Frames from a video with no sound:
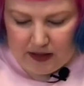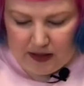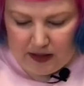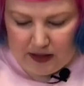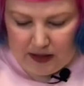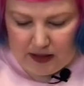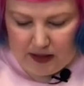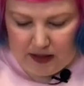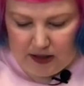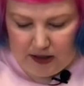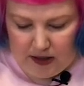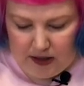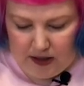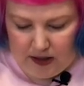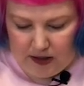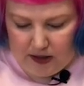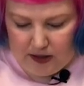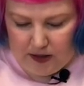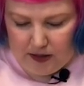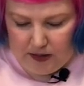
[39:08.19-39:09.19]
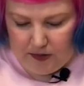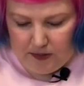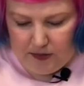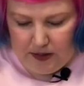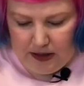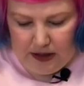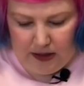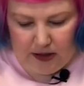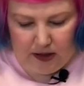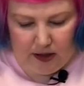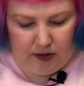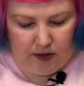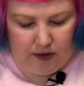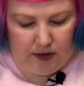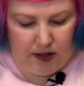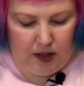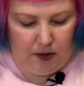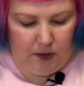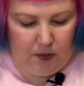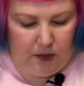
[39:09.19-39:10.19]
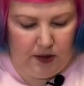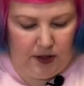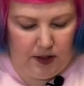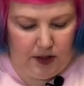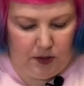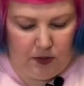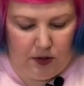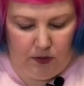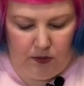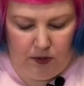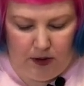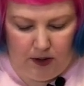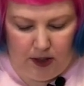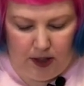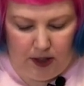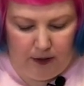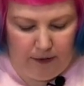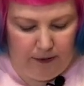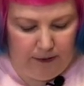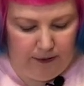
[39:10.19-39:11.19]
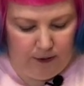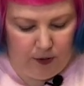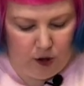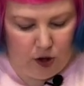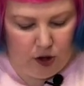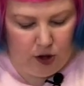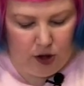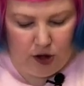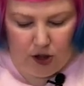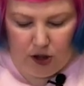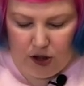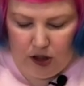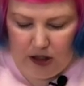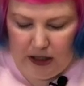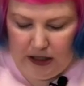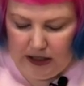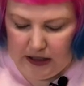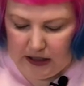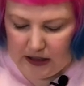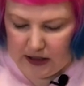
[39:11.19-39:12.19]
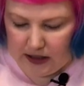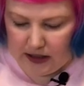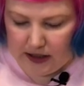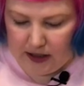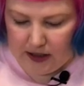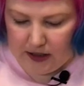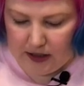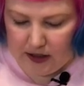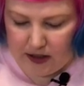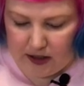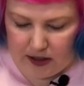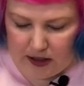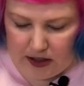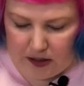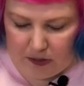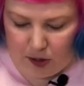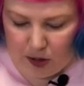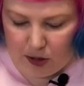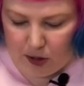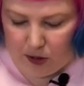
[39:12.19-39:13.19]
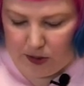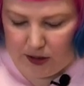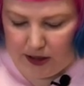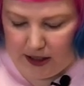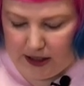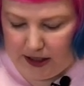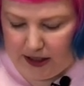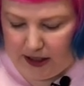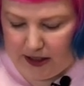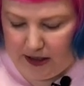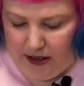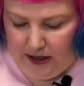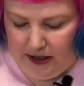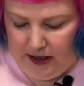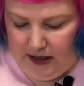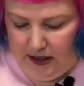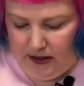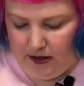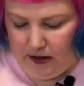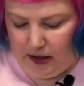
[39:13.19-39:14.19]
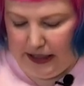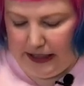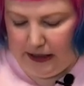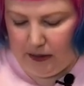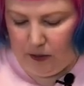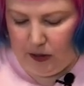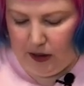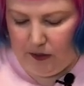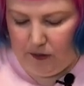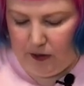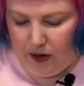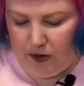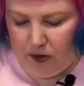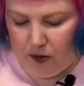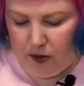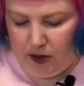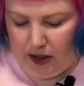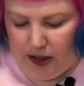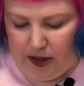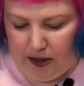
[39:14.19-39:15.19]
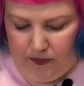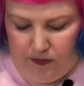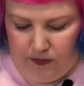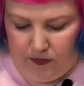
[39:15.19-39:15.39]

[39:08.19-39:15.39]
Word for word: Um, oh, yep, there's one with like four, and there's probably a like one with all the